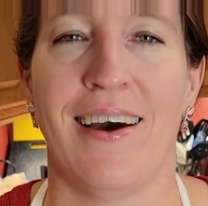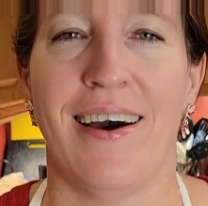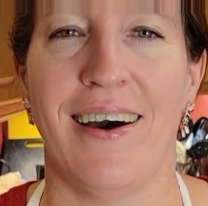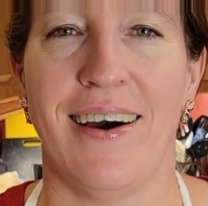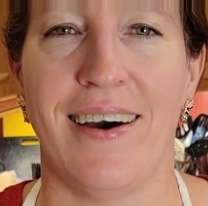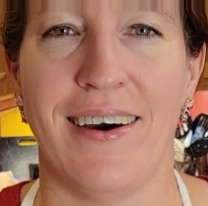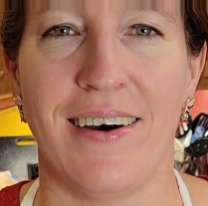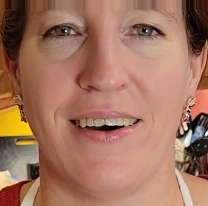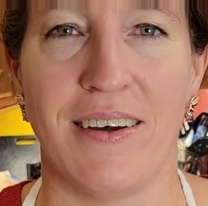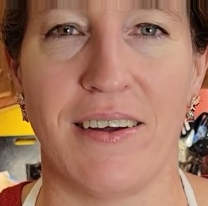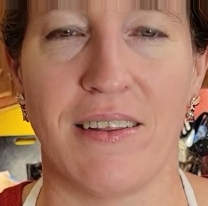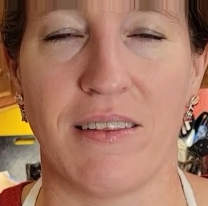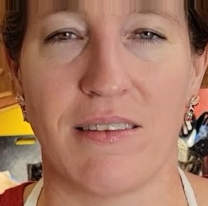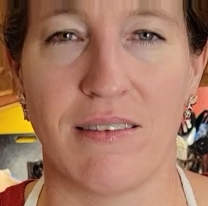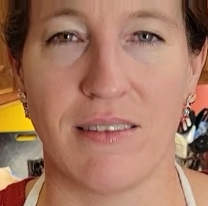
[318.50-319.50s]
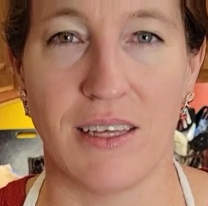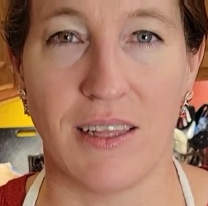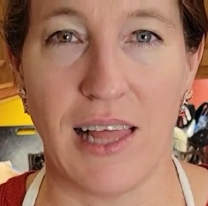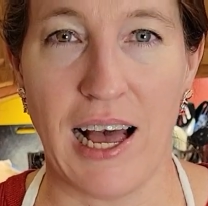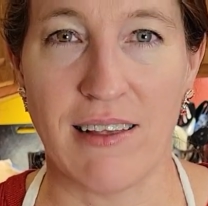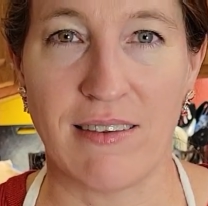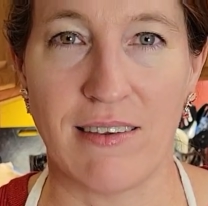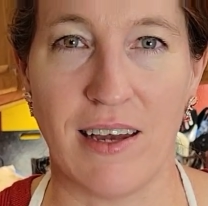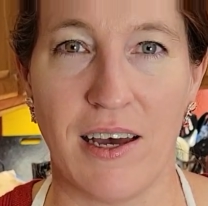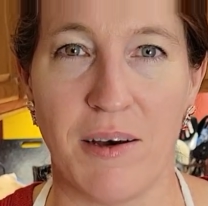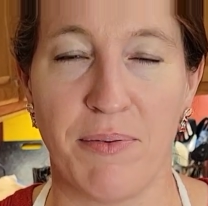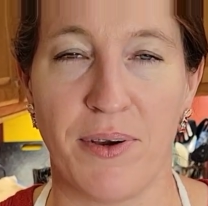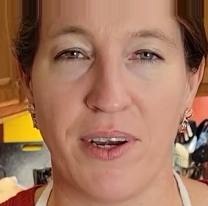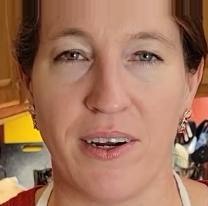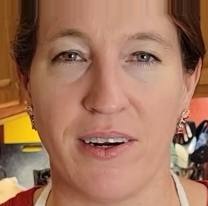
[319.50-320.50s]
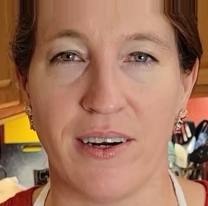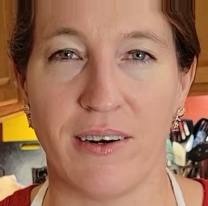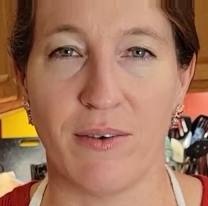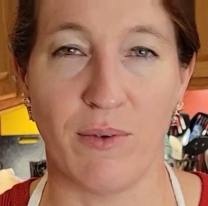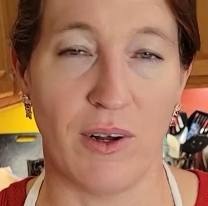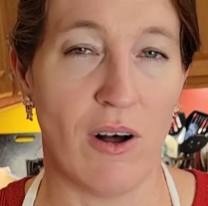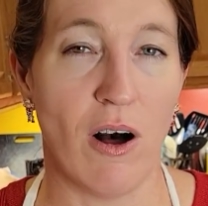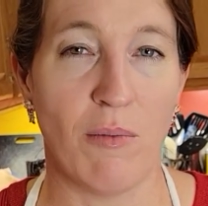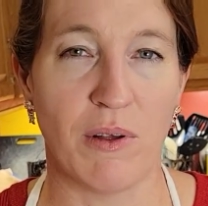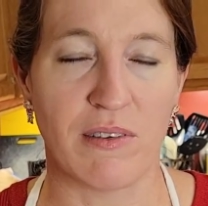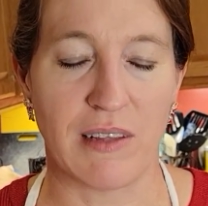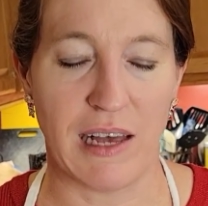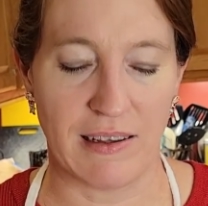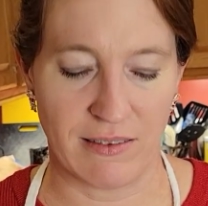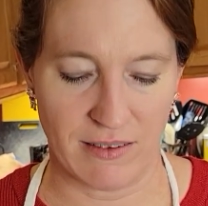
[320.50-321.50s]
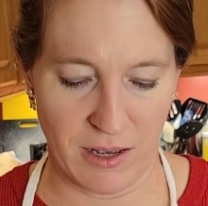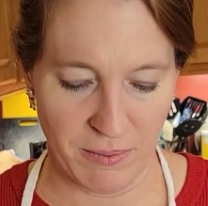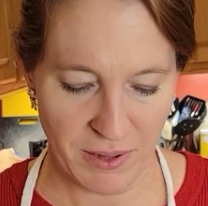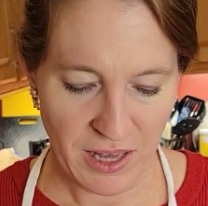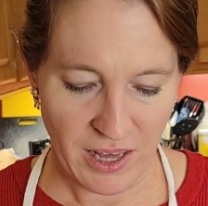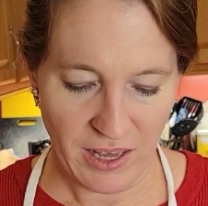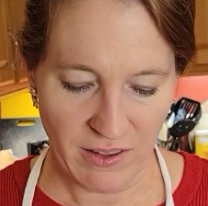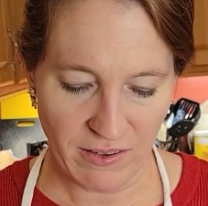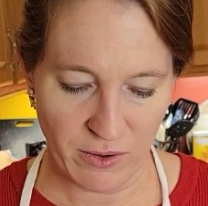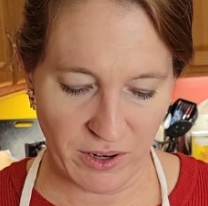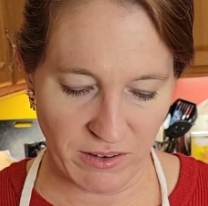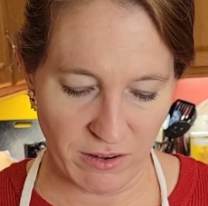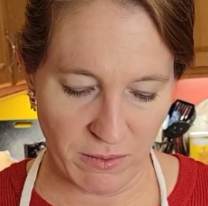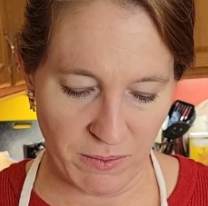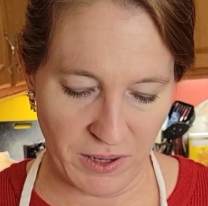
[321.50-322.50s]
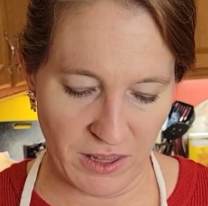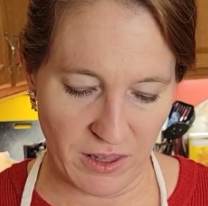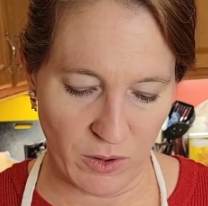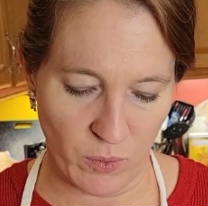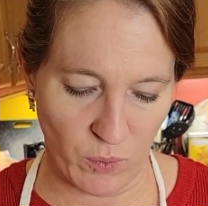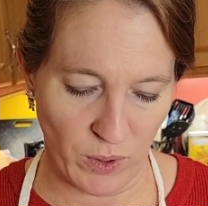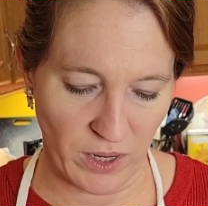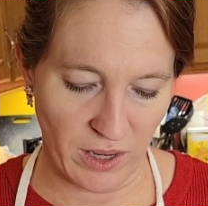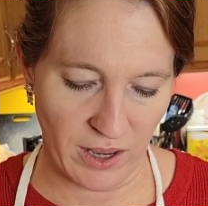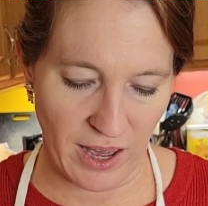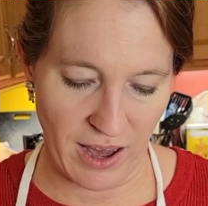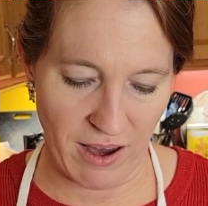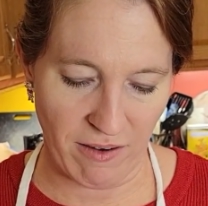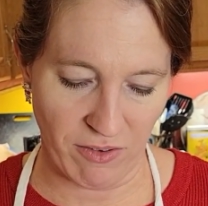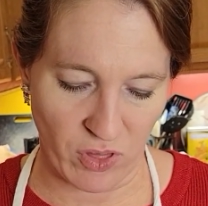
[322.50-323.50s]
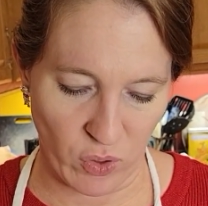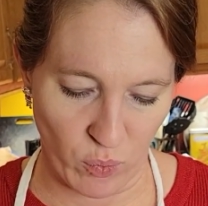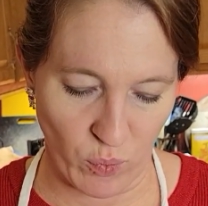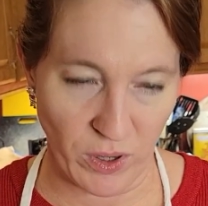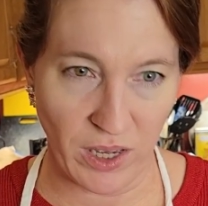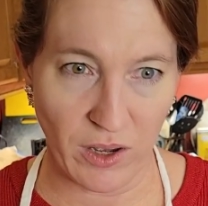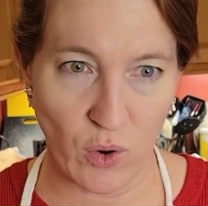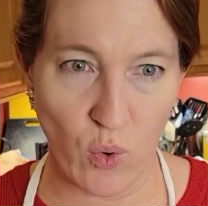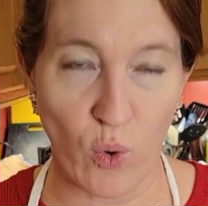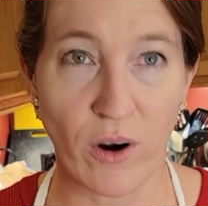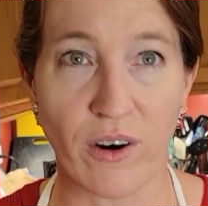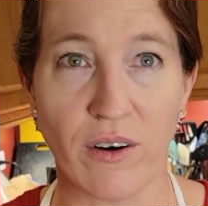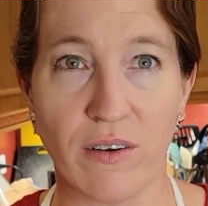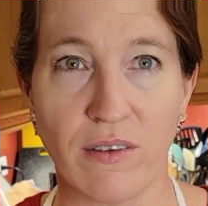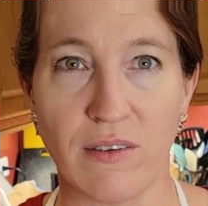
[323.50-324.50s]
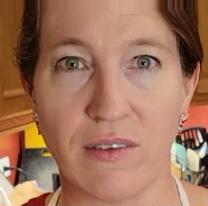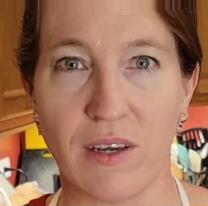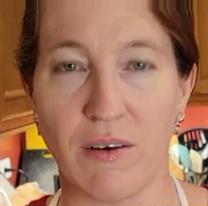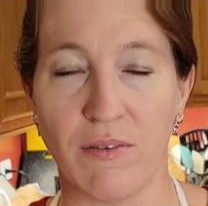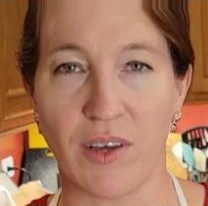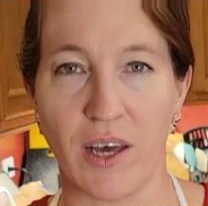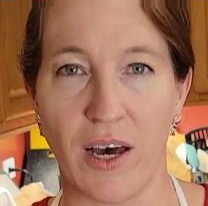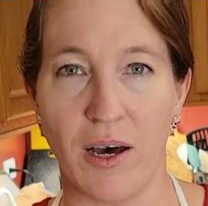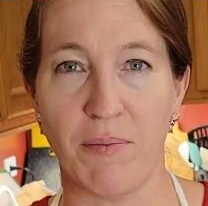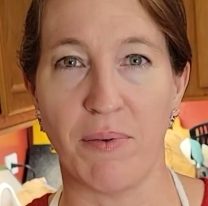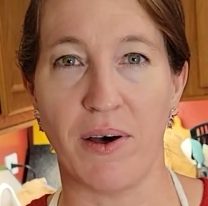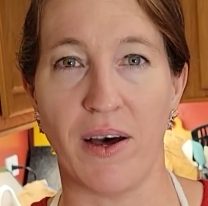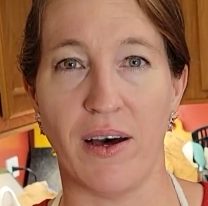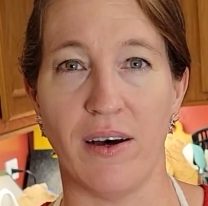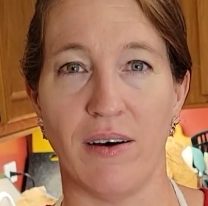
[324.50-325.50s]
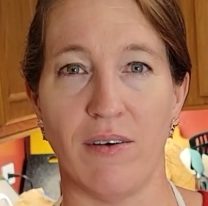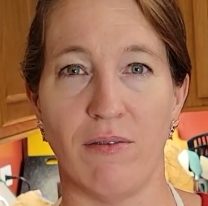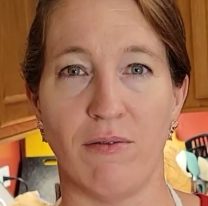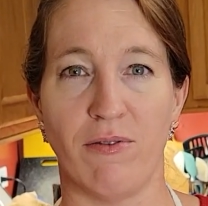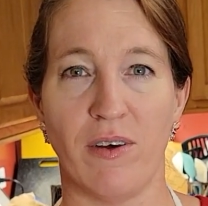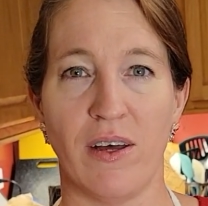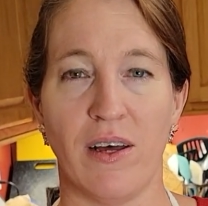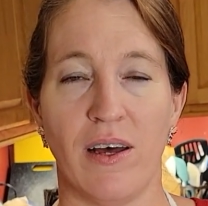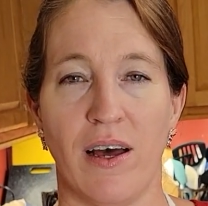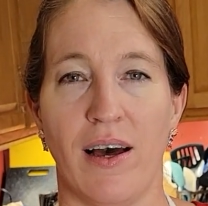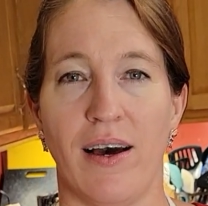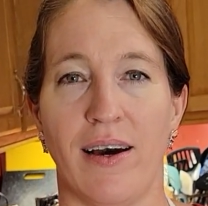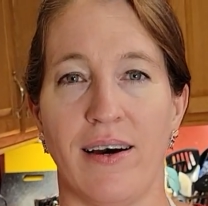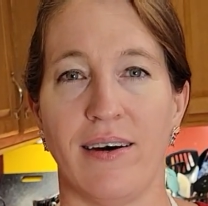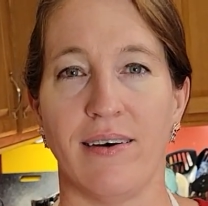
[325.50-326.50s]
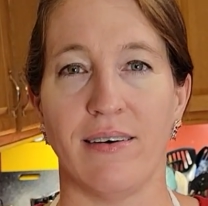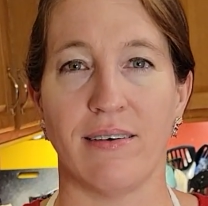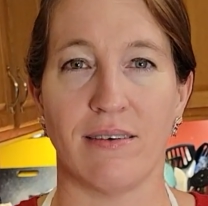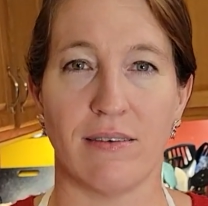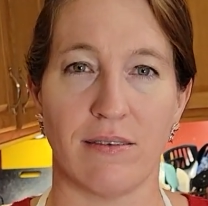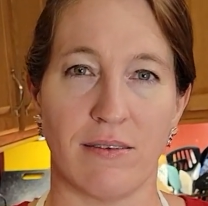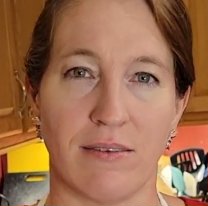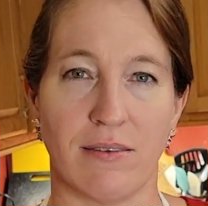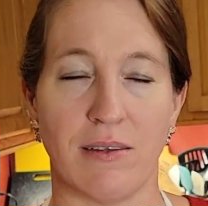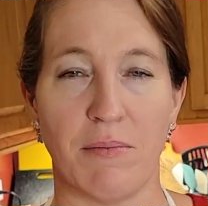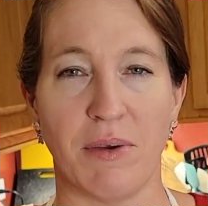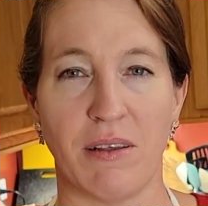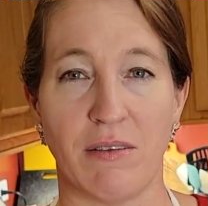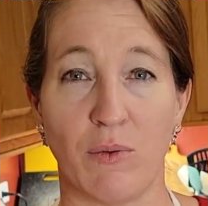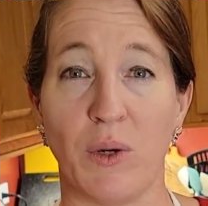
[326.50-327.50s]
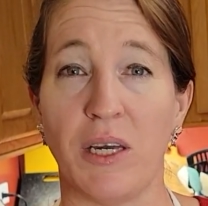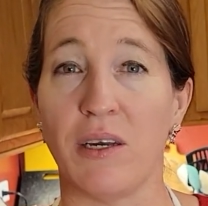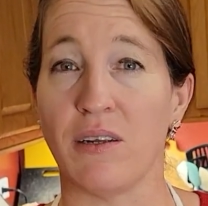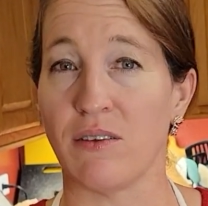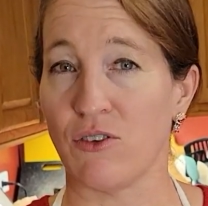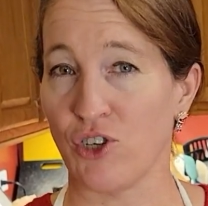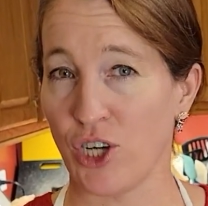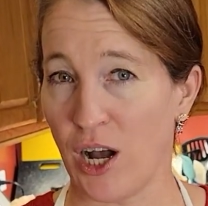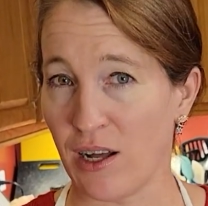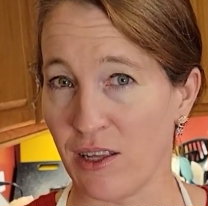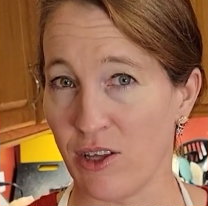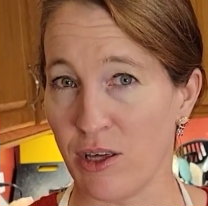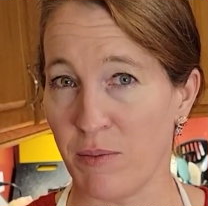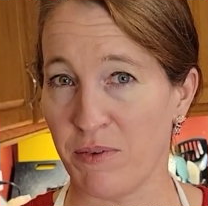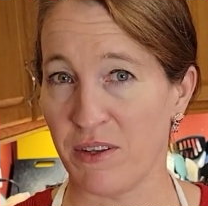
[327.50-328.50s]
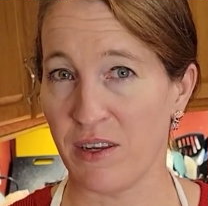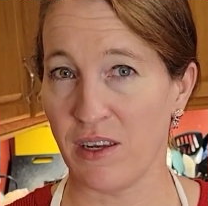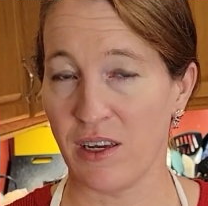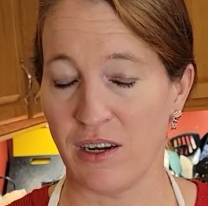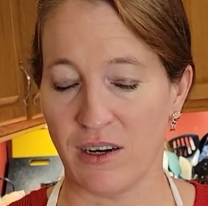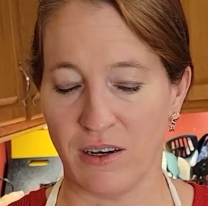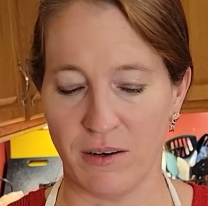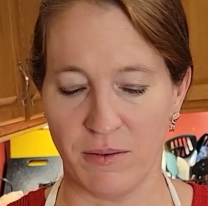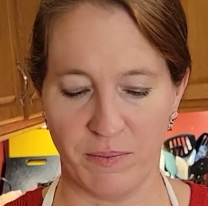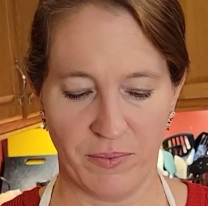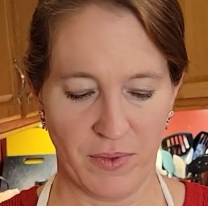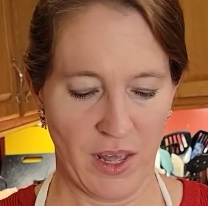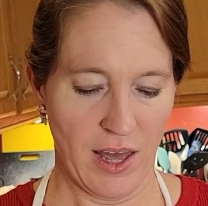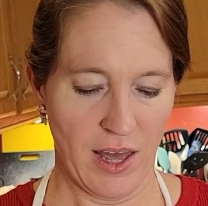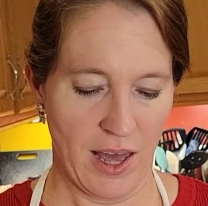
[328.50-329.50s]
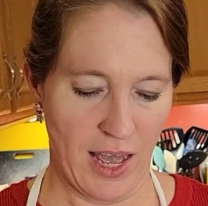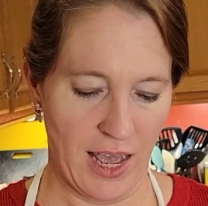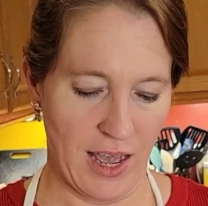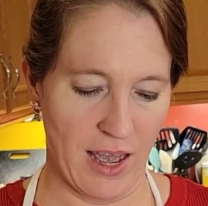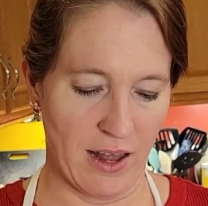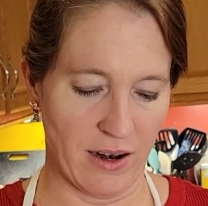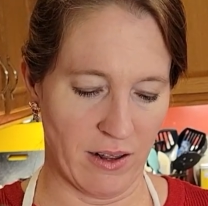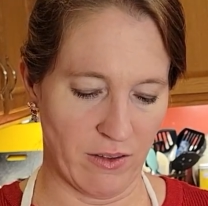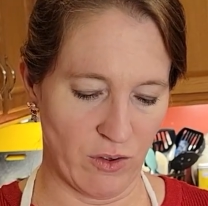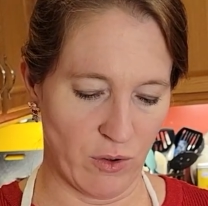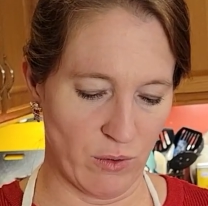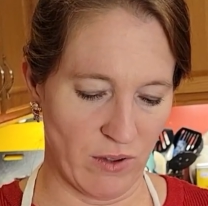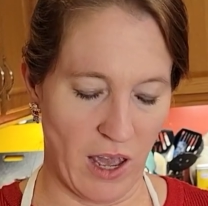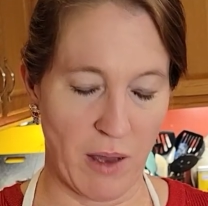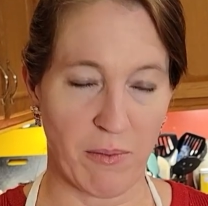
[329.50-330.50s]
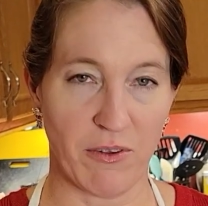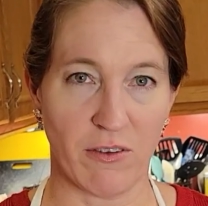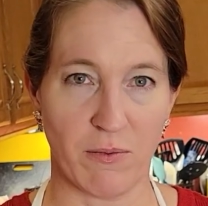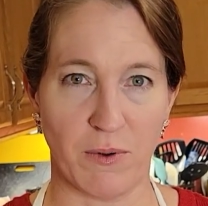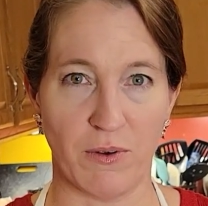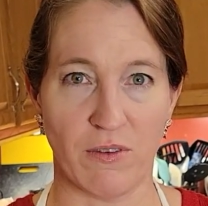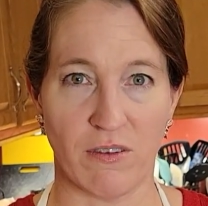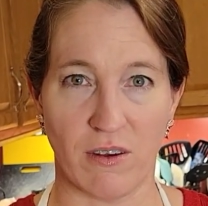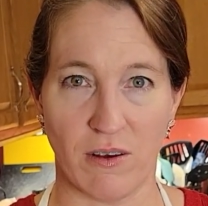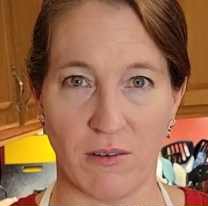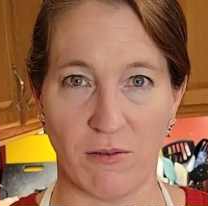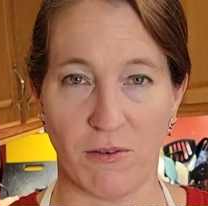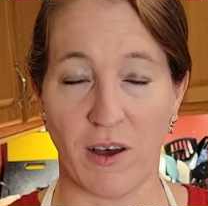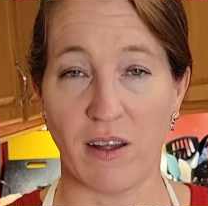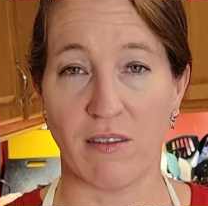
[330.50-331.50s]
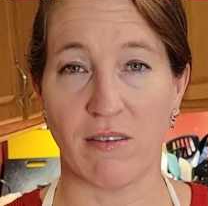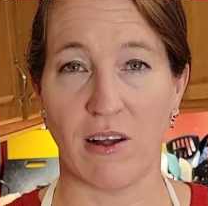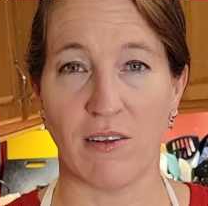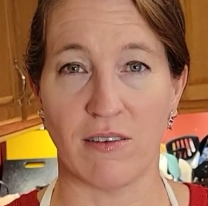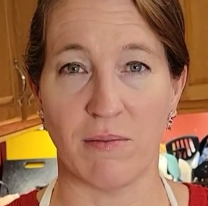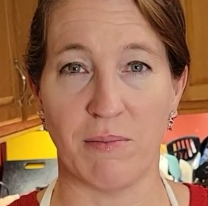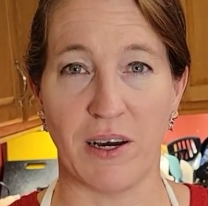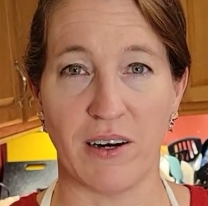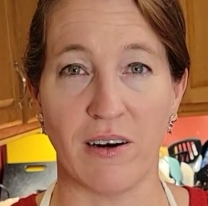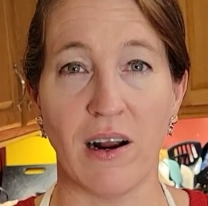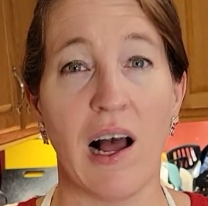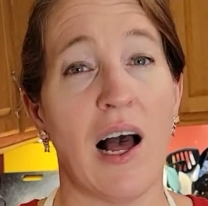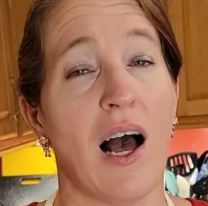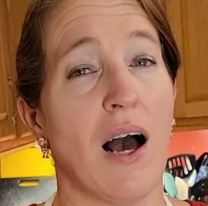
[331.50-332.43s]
the last step here, well, almost last step, is going to be that we have 3/4 of a cup of semi-sweet chocolate chips in here and 2 tablespoons of unsalted butter.